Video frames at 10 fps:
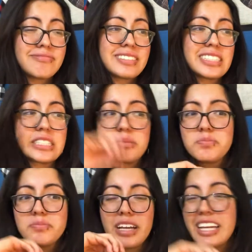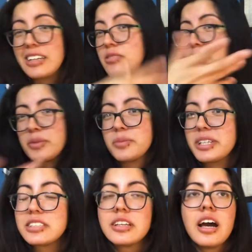this i can't even remember the
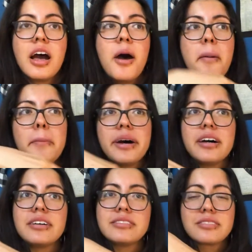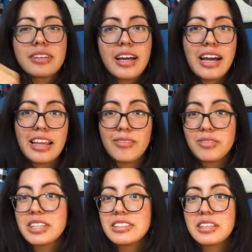books but i
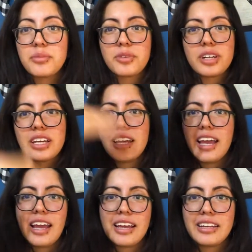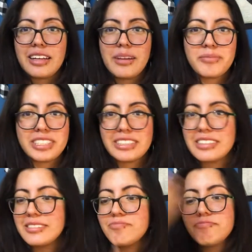read the summary and i'm
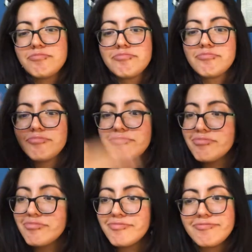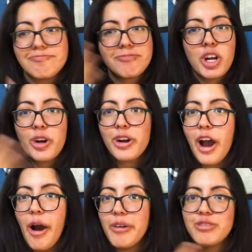just mm, turned
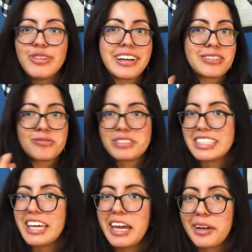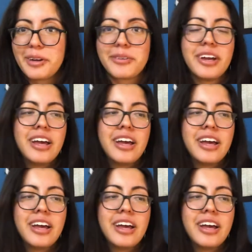off i don't really care